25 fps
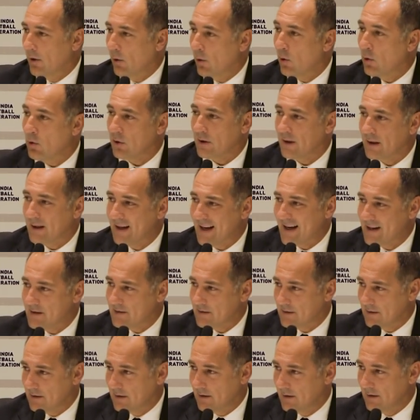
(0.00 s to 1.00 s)

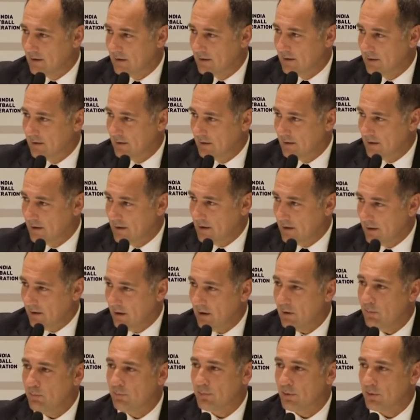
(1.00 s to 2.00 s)
organizing,
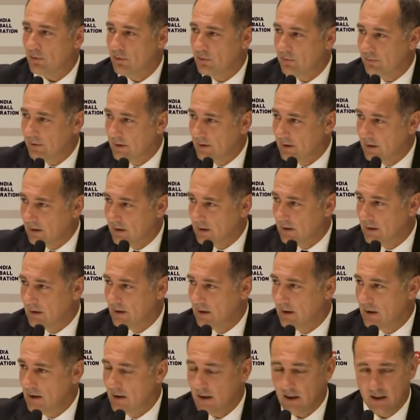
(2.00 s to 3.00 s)
improving,
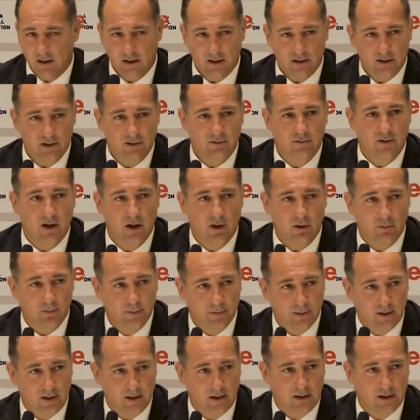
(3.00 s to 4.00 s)

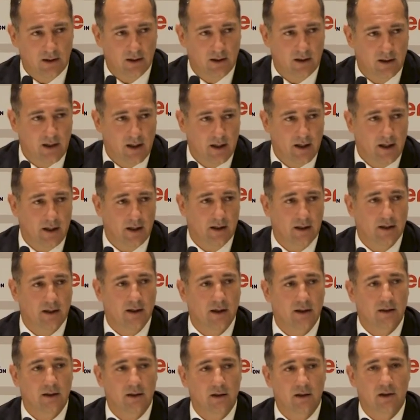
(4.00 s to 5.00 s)
developing, and
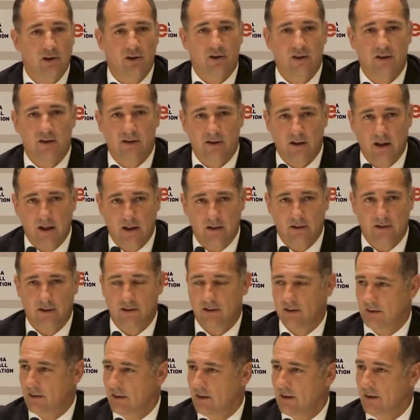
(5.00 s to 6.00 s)
getting
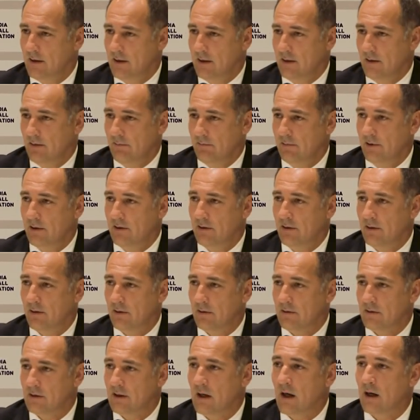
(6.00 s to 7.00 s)
results with
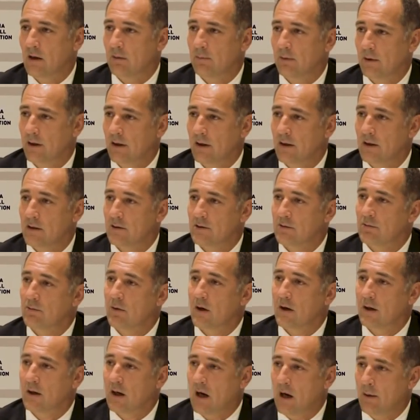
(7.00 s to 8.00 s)
those young players
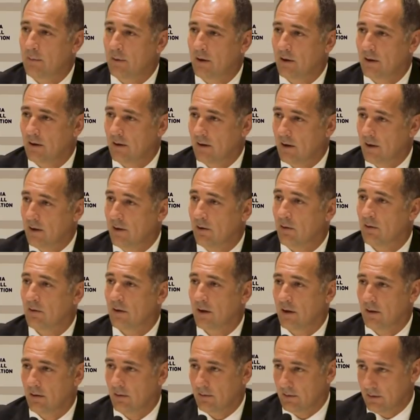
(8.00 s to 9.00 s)
who are coming and
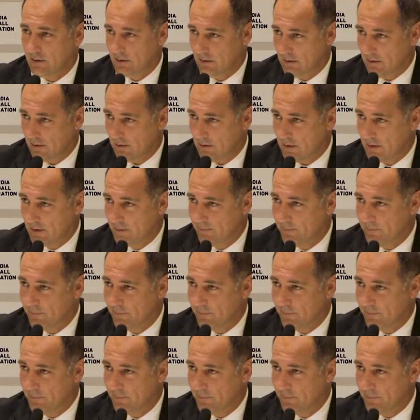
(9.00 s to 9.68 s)
knocking on the door.